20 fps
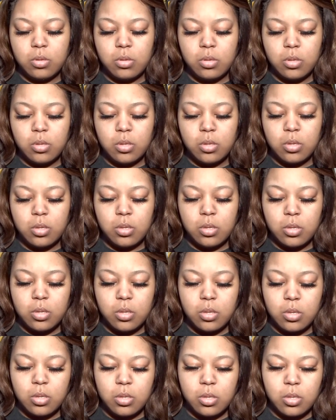
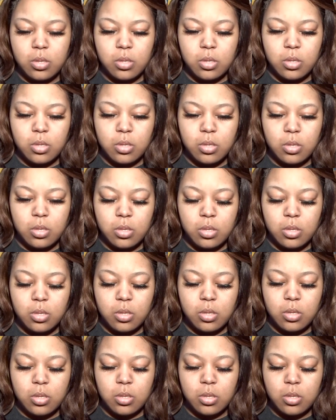
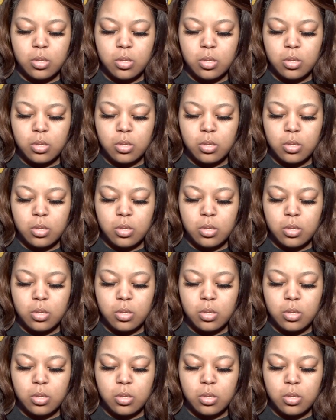Nobody speaks.